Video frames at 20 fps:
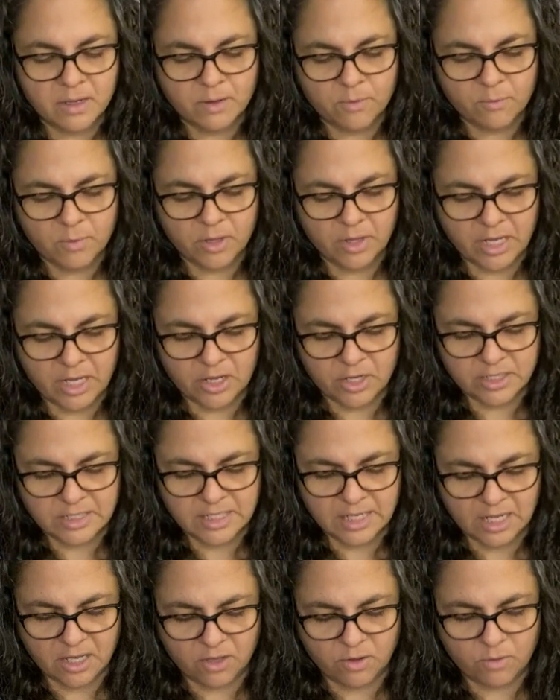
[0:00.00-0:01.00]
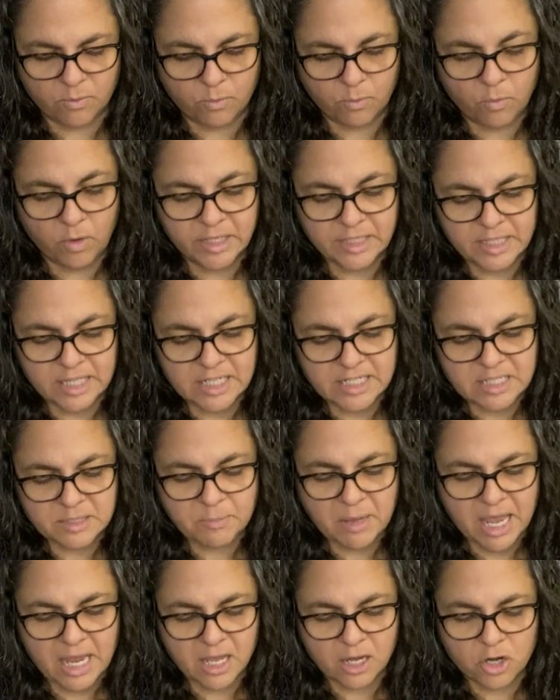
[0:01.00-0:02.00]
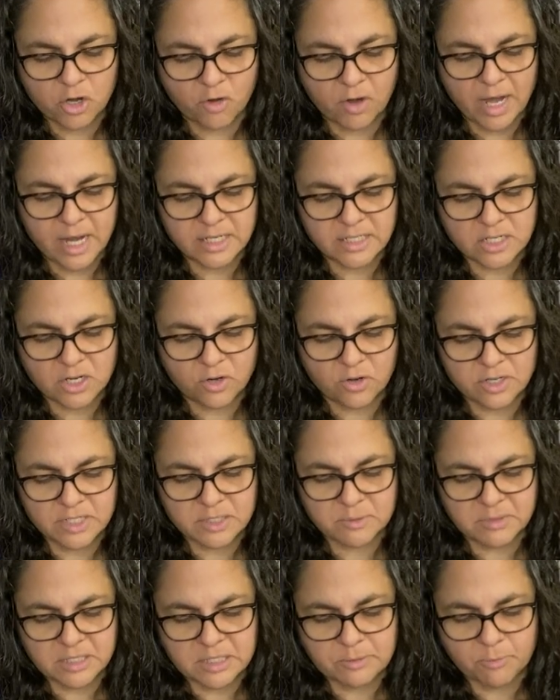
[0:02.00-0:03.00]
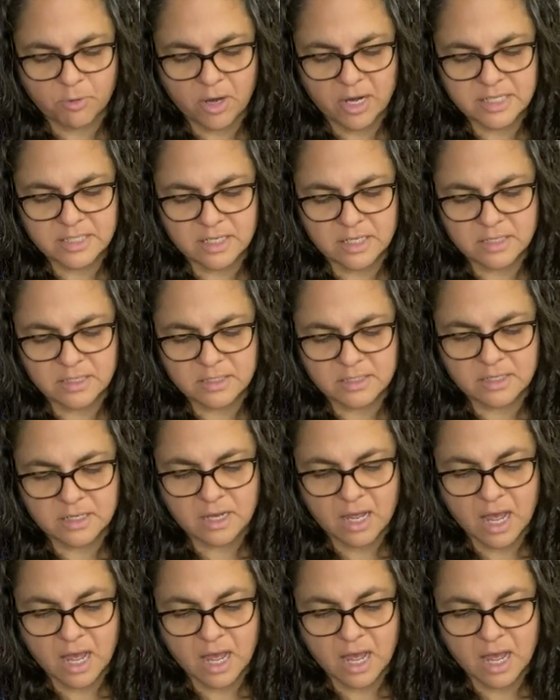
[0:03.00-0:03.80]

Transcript: Really good deal. Wouldn't this make a great Christmas present?